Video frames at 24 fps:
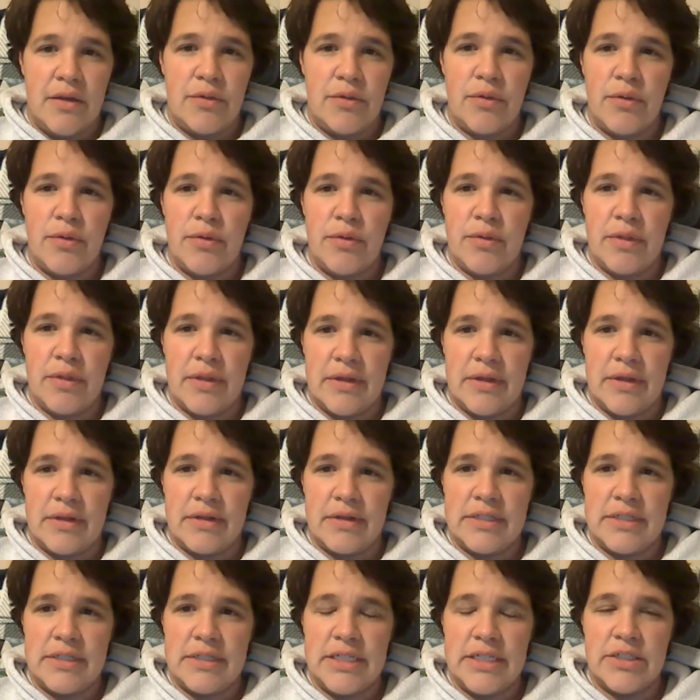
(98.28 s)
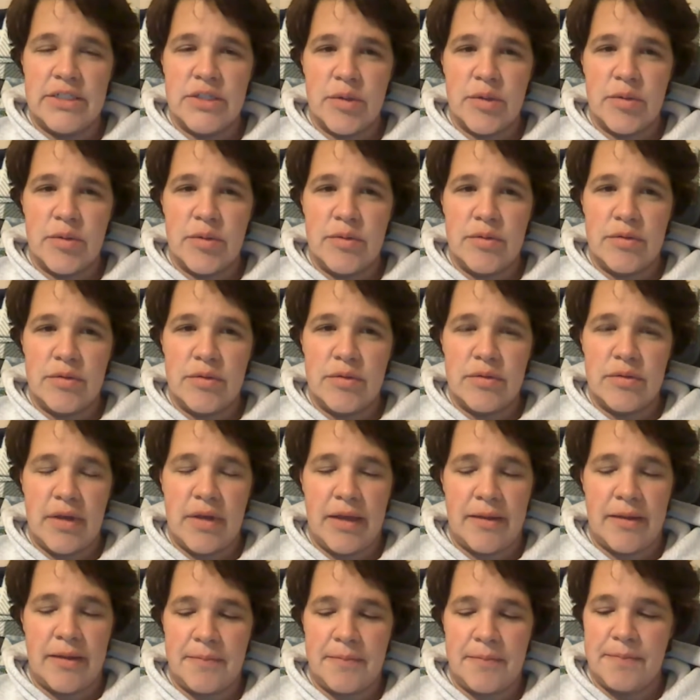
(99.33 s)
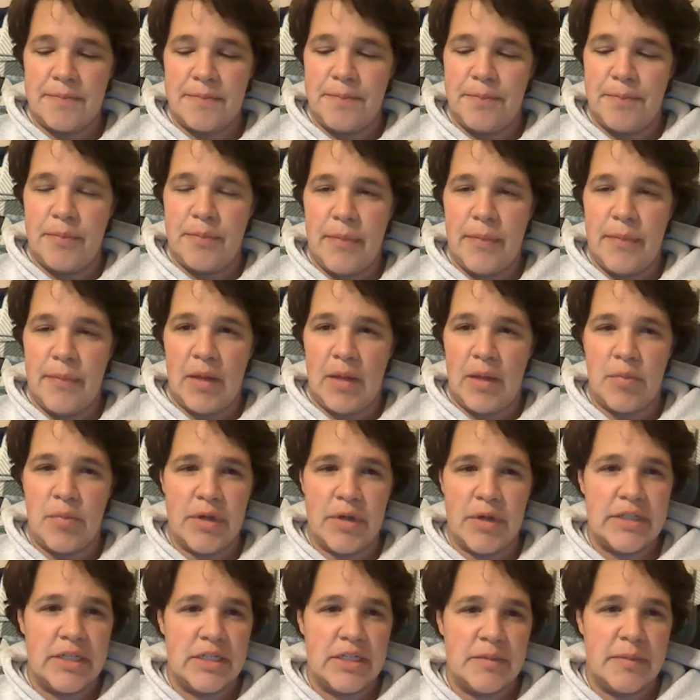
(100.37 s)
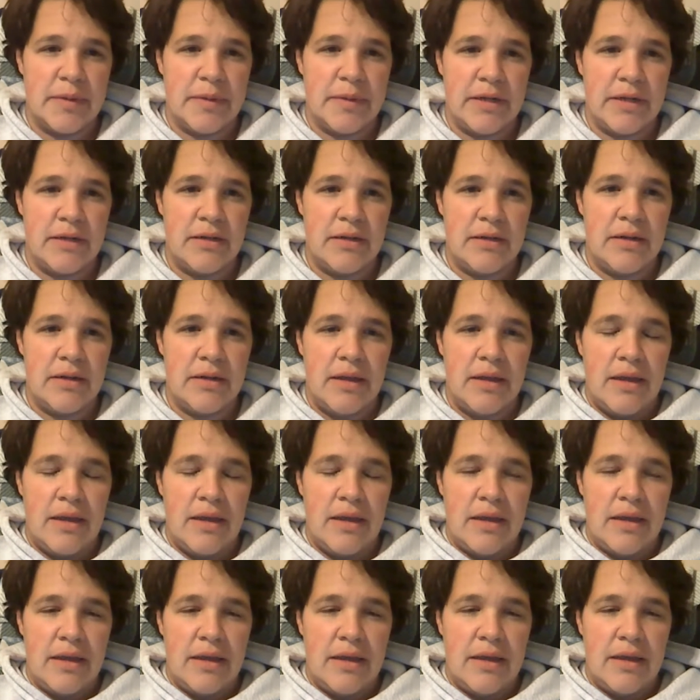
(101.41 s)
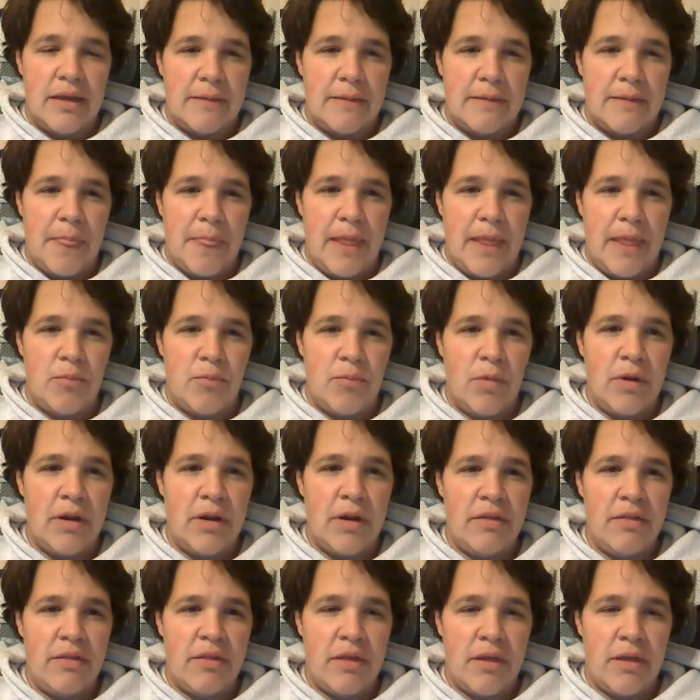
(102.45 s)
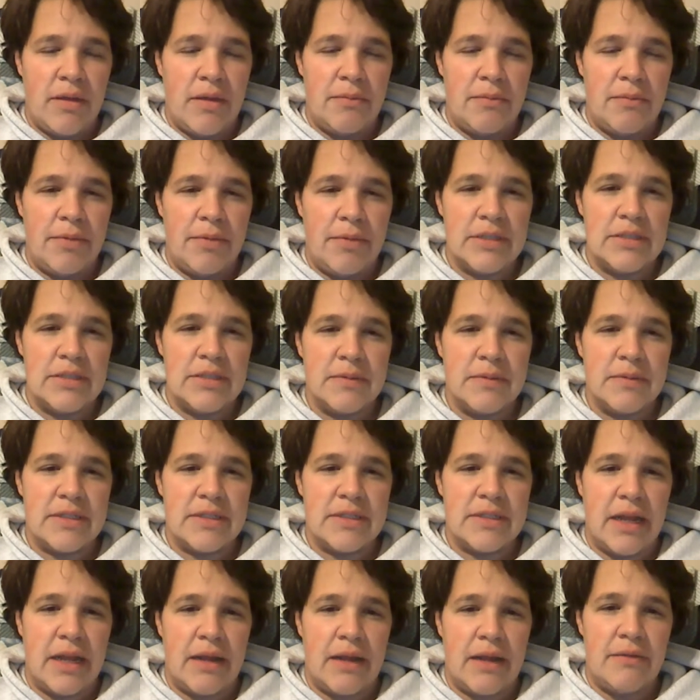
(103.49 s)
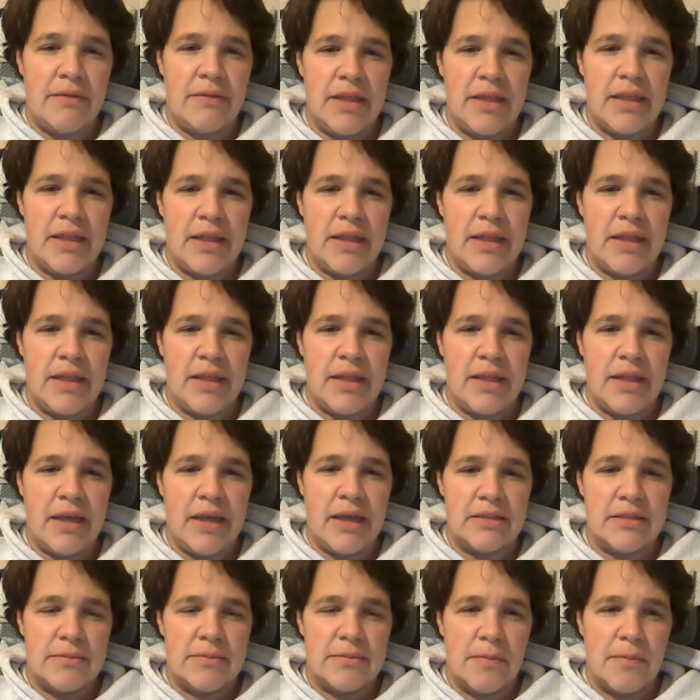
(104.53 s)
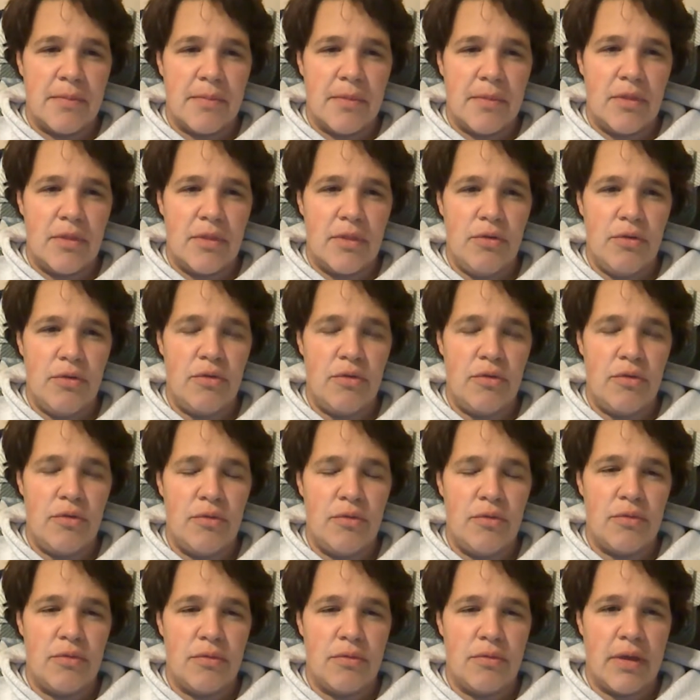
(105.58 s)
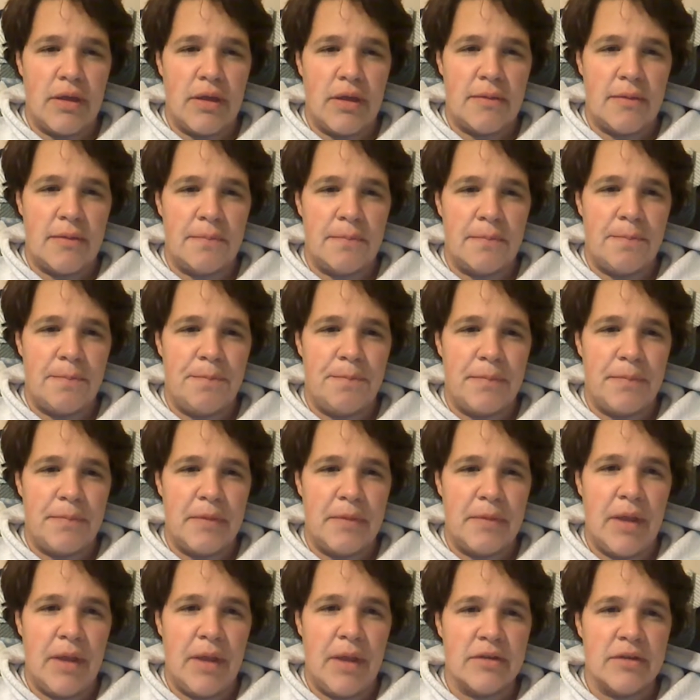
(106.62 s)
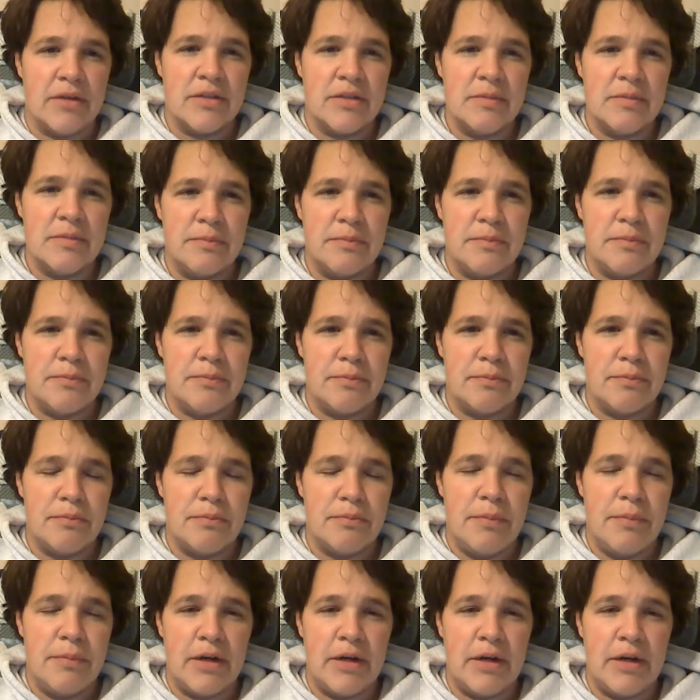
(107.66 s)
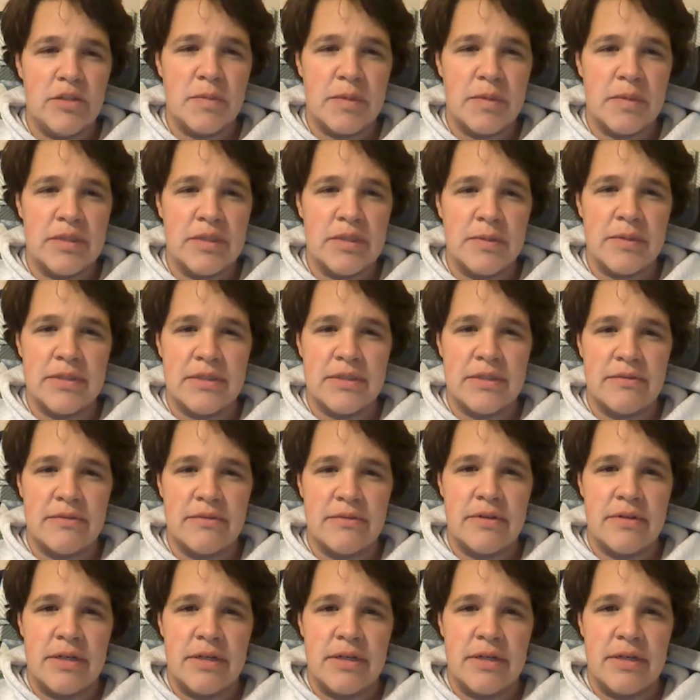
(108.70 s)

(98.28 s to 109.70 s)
through the teacher and participant. One of the principles that I really liked through Merrill's principles of